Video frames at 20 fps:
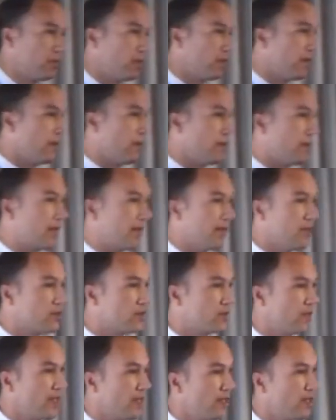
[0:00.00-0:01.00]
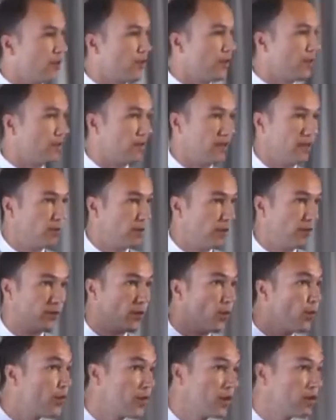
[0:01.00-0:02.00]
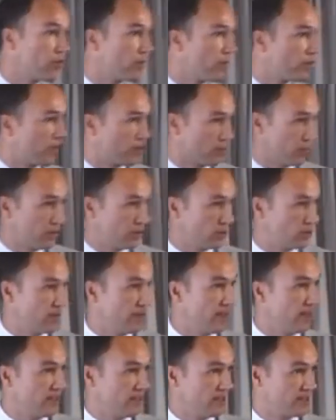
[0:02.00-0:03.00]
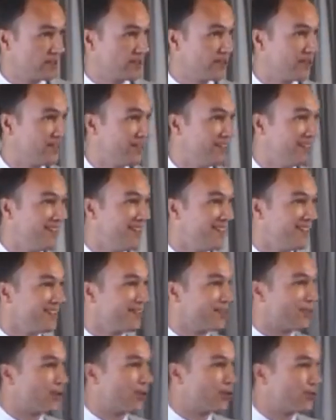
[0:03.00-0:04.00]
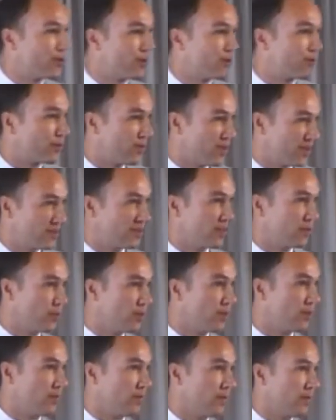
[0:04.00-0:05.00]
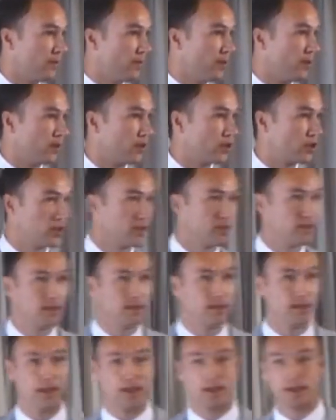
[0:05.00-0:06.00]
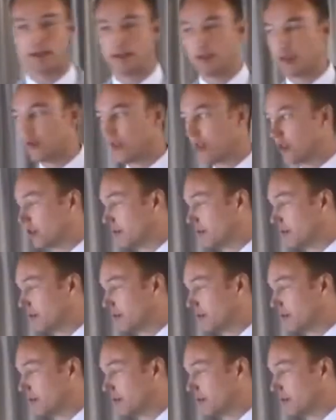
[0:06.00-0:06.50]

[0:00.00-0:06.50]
we cannot say anything. Right? We have no theory that would explain us the concrete price that would emerge under such